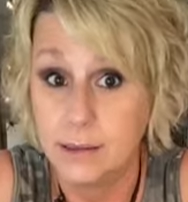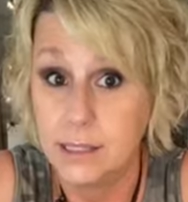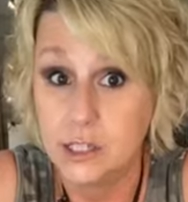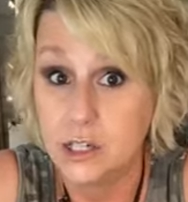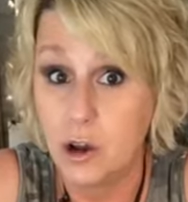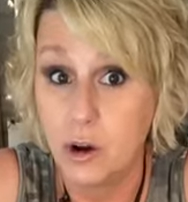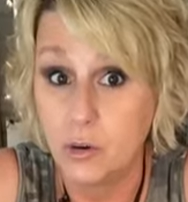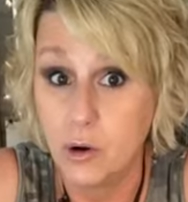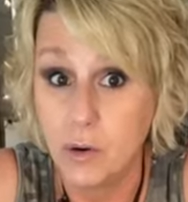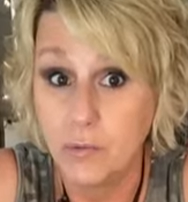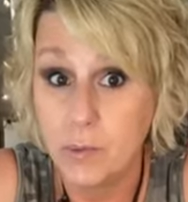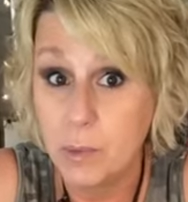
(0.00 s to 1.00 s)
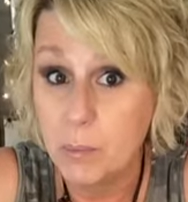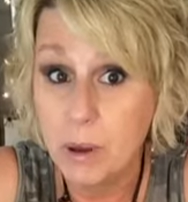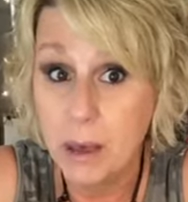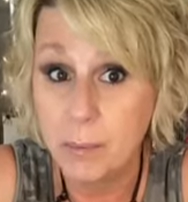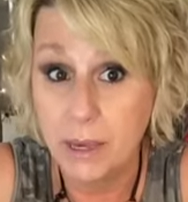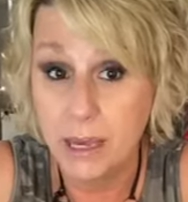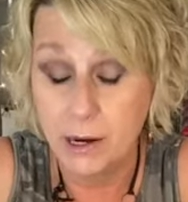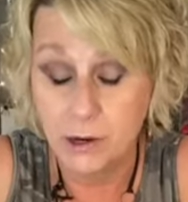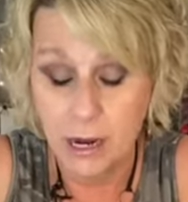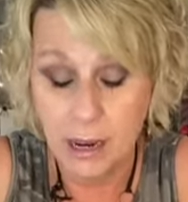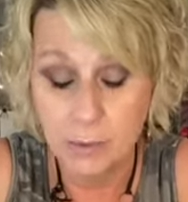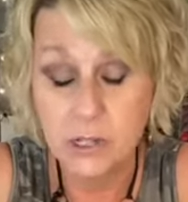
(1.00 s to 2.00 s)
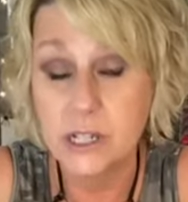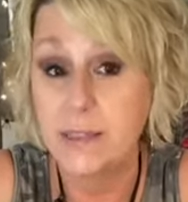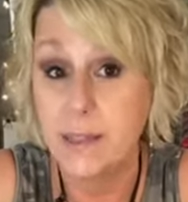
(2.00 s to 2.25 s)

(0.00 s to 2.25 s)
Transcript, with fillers: this dog grow up from a puppy at her neighbor's,